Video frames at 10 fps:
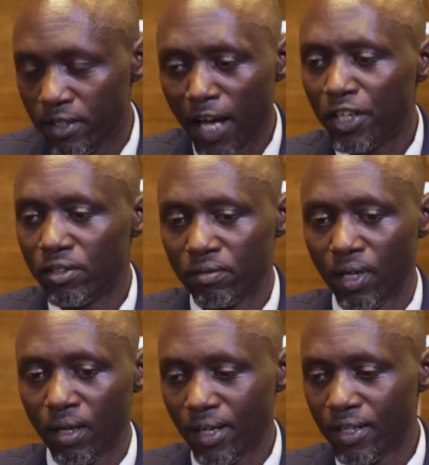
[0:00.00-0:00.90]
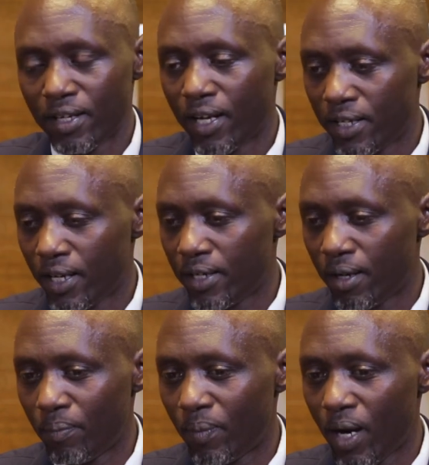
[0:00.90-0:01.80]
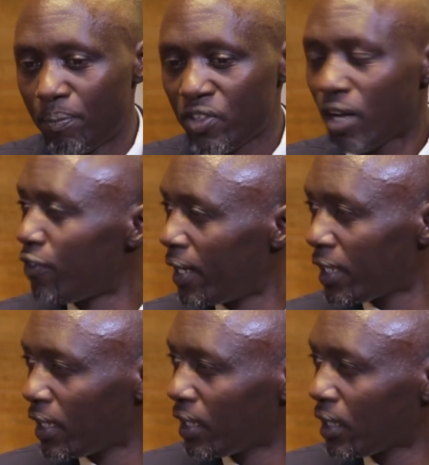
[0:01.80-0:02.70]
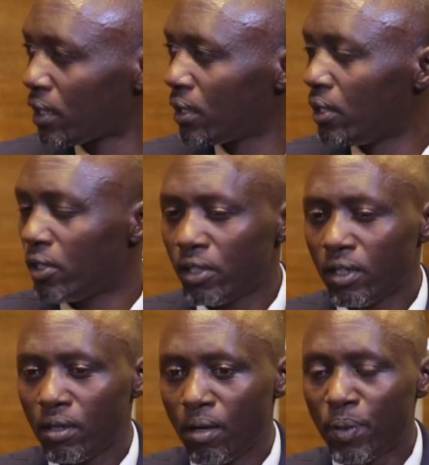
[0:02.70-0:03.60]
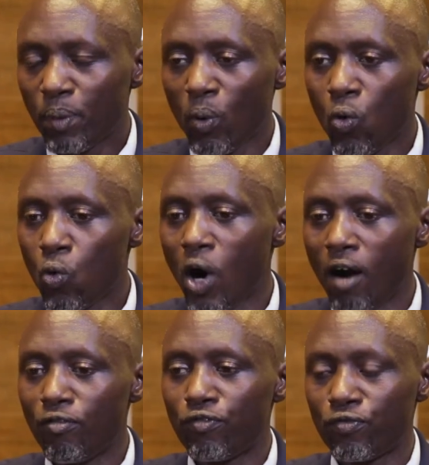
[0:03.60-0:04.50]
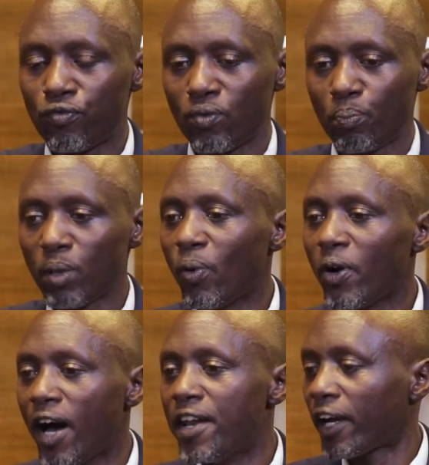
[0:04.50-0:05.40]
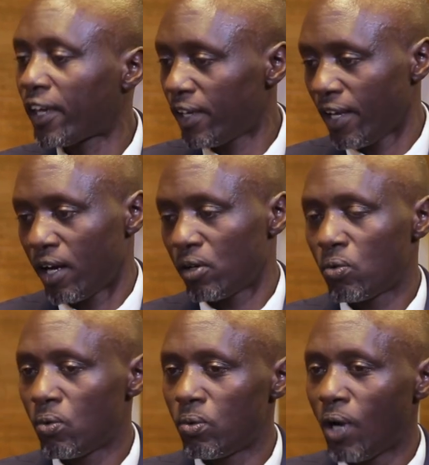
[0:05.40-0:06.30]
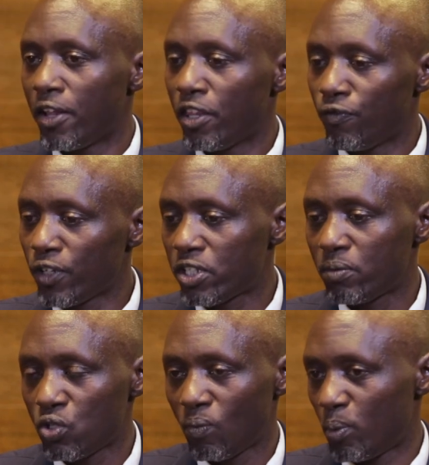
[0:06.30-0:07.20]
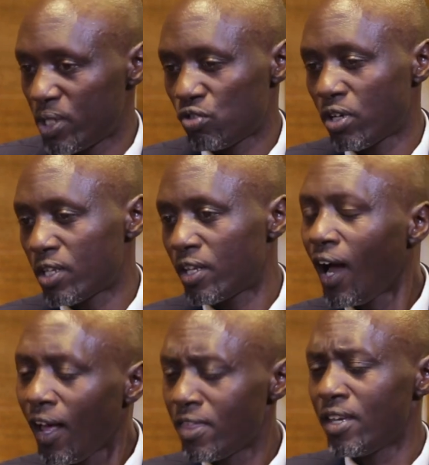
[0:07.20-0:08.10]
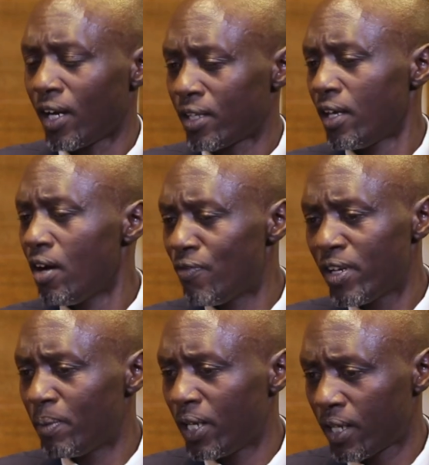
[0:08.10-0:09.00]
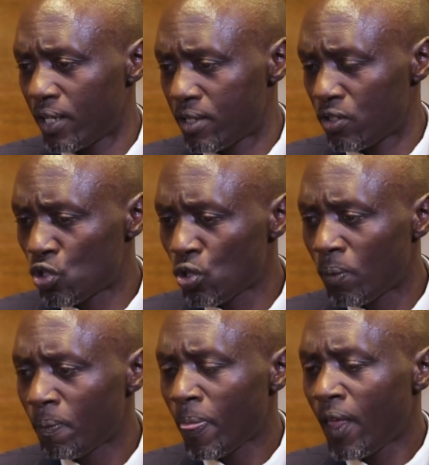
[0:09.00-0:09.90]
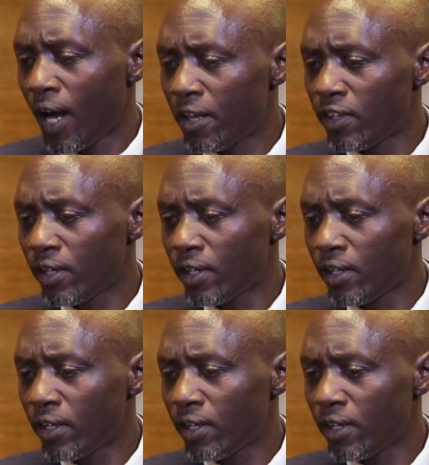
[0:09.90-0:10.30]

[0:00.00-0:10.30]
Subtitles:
done, and I'm suffering. People under care who are the victims of homosexuality are there. There are very many cases. So I